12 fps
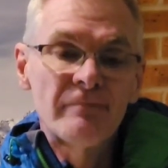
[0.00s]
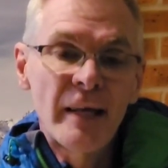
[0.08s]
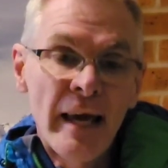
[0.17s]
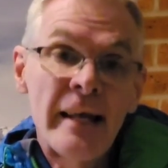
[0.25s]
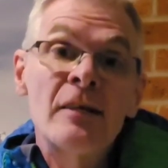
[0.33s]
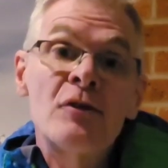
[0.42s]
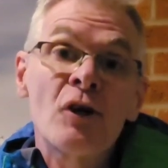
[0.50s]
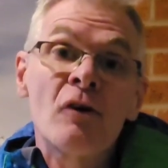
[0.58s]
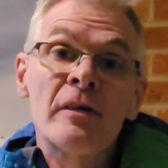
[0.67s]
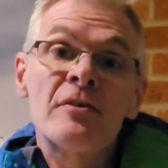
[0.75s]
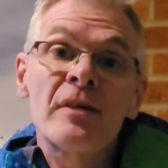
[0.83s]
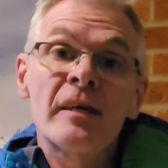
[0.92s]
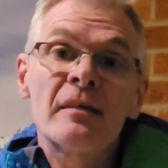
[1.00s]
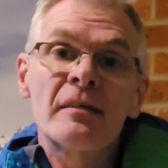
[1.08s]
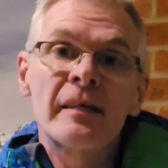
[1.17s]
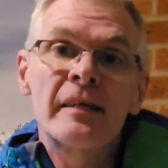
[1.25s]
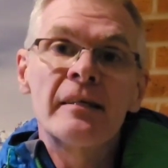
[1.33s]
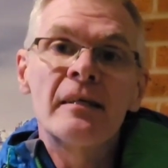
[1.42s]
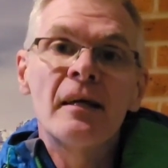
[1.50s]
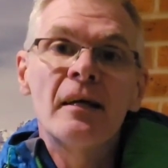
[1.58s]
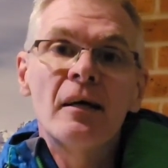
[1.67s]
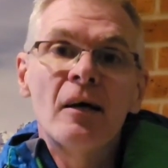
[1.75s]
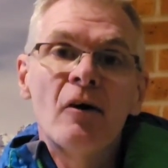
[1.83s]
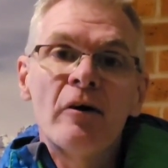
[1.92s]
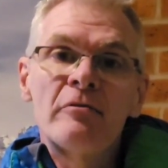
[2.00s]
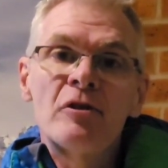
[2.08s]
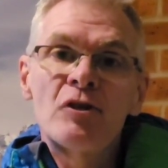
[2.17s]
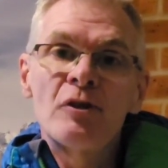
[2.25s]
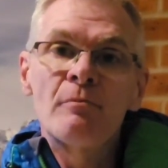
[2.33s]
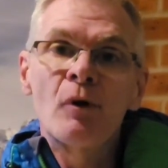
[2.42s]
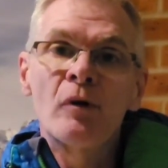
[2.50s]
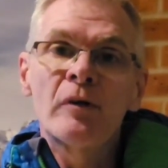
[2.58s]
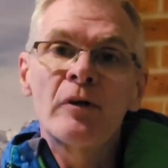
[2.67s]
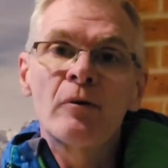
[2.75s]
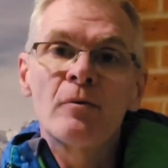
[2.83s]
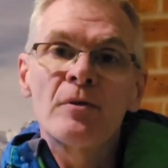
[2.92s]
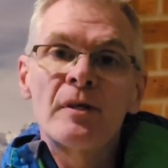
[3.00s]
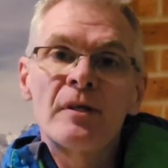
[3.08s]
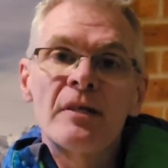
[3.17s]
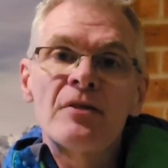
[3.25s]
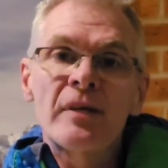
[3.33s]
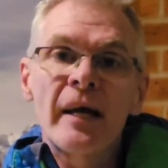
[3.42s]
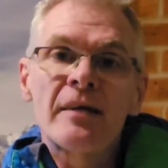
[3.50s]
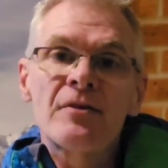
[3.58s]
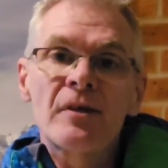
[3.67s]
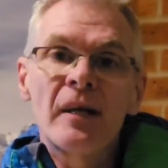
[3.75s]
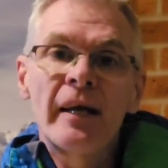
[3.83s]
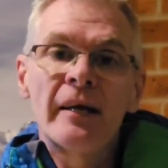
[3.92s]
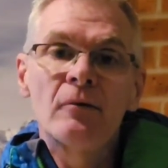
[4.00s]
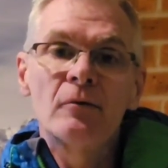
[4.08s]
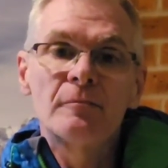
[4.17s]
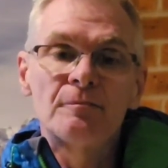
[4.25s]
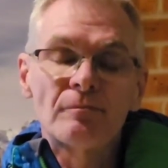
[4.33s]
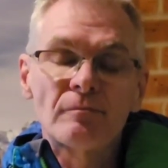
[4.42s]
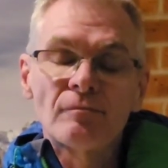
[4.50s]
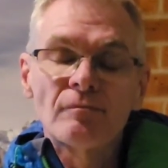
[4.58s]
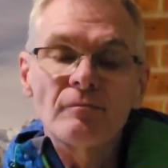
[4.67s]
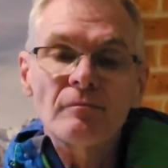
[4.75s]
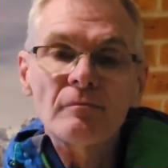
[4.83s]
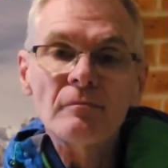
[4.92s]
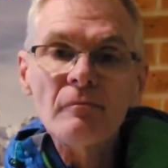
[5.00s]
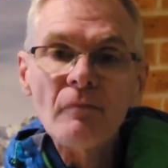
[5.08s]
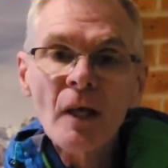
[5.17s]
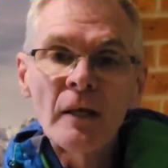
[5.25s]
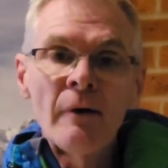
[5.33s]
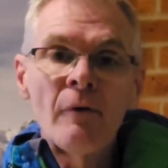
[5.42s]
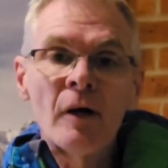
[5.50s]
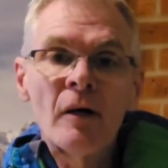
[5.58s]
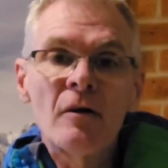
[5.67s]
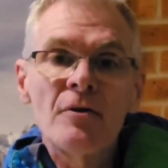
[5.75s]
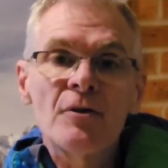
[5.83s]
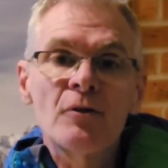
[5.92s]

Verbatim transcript: energizing the hydrogen molecules in this gas cloud. Now, I last